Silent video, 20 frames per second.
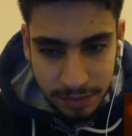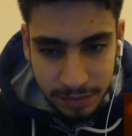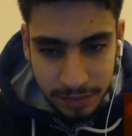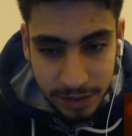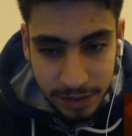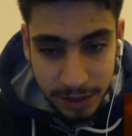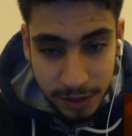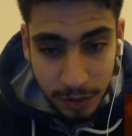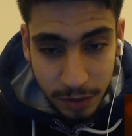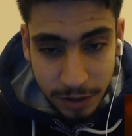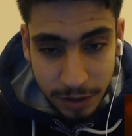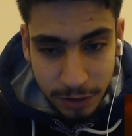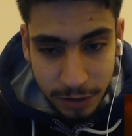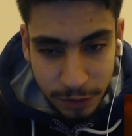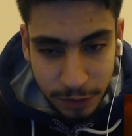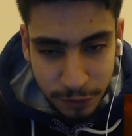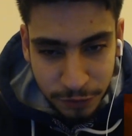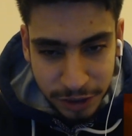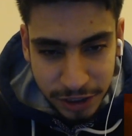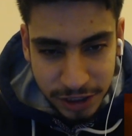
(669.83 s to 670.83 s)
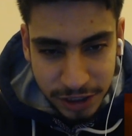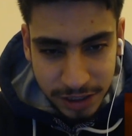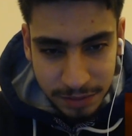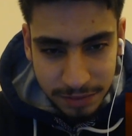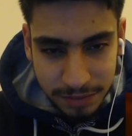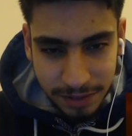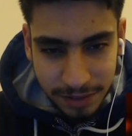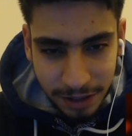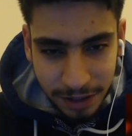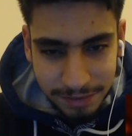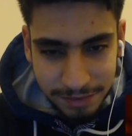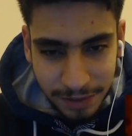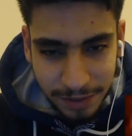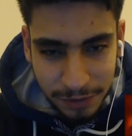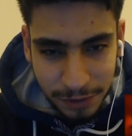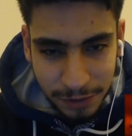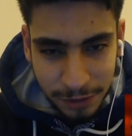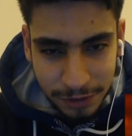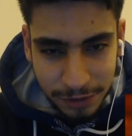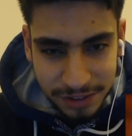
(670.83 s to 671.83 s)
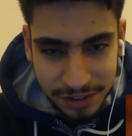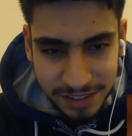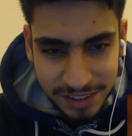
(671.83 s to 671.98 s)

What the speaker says: Go on, finish it. Oh, of course.